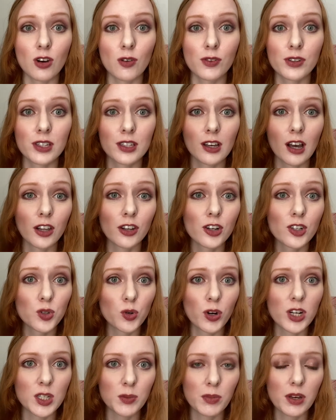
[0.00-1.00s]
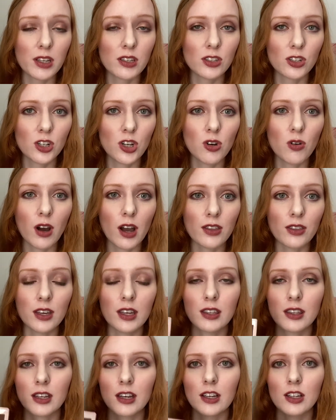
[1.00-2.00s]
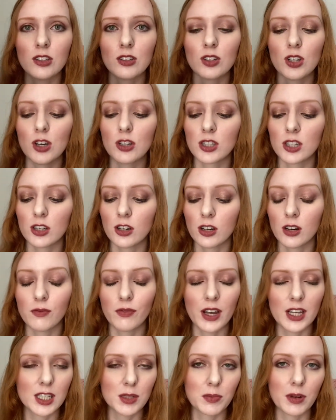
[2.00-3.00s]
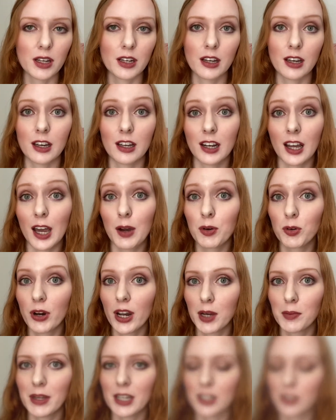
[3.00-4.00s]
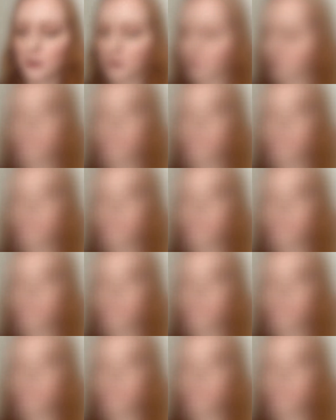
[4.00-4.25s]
if this color story speaks to you, I think that it's a good investment and I would recommend.